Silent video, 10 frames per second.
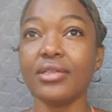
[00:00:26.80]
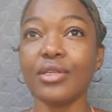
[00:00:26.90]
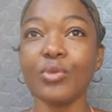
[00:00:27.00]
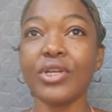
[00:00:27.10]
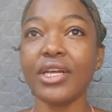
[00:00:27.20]

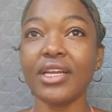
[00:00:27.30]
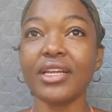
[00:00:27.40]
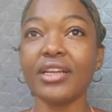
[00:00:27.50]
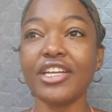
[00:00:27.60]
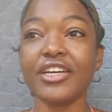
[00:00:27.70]
Someone had
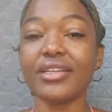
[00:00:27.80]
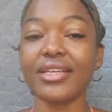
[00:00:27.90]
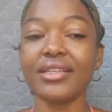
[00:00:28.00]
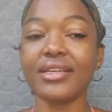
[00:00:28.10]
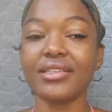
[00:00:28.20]
a
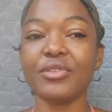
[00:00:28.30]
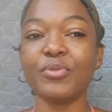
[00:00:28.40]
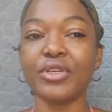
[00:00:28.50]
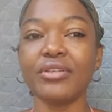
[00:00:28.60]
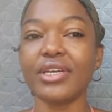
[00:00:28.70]
near-death
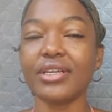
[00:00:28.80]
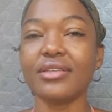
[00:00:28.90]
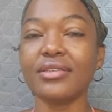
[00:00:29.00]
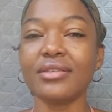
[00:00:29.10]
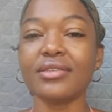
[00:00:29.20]

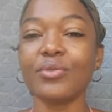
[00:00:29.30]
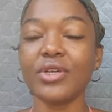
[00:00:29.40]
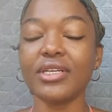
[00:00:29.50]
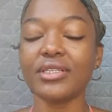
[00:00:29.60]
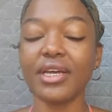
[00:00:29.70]
experience.
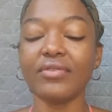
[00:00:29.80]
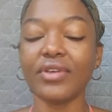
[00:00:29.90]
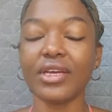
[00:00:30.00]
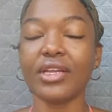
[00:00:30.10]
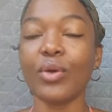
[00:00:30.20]
Someone is
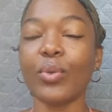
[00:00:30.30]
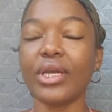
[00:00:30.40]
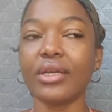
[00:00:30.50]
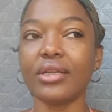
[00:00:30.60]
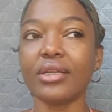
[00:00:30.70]
having an
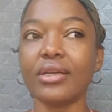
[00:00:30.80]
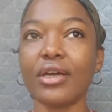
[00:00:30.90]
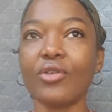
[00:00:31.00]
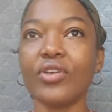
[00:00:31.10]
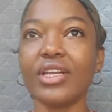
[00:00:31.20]
awakening,
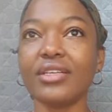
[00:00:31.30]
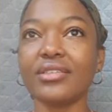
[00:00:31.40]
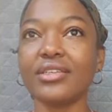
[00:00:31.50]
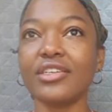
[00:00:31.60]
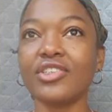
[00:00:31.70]
a
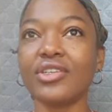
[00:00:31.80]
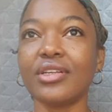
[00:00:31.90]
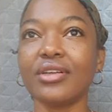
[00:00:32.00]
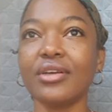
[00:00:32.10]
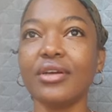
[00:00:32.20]

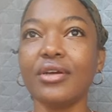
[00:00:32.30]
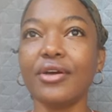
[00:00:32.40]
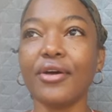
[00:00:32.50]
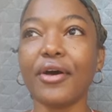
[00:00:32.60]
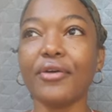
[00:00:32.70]
realization
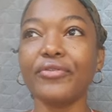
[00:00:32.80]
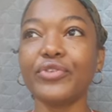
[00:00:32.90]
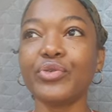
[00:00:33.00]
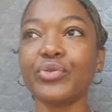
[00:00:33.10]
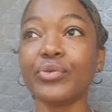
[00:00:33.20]
of
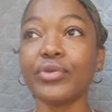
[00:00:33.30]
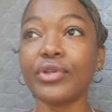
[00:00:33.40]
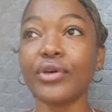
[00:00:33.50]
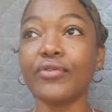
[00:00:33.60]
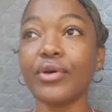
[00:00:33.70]
truth,
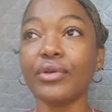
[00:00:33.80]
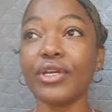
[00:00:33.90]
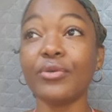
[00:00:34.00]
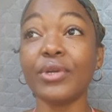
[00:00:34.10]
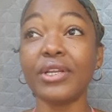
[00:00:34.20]
of how
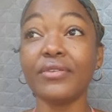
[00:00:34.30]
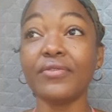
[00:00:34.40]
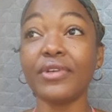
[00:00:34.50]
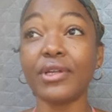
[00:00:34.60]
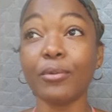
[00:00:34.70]
they really
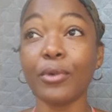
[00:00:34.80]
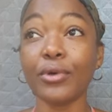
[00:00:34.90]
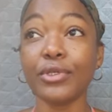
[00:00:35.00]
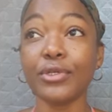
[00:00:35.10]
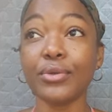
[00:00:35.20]
feel
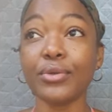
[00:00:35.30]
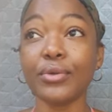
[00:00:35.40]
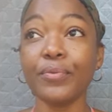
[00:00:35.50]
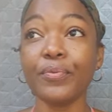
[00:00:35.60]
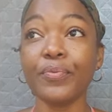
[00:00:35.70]
about
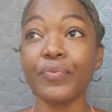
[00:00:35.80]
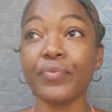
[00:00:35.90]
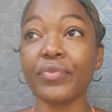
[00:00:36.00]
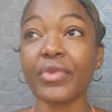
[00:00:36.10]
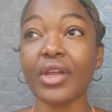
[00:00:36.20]
you.
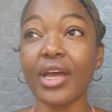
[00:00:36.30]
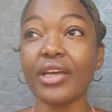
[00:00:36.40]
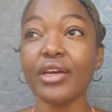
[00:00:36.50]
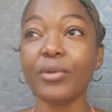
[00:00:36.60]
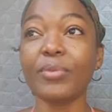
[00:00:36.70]
I
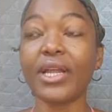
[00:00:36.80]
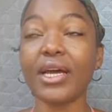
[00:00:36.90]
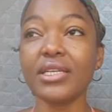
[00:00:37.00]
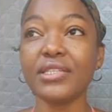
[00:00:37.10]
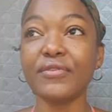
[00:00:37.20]
hear
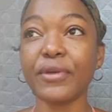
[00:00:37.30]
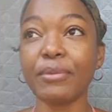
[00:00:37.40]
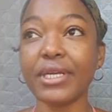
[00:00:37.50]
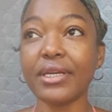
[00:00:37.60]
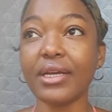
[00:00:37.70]

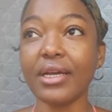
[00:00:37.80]
blasphemy.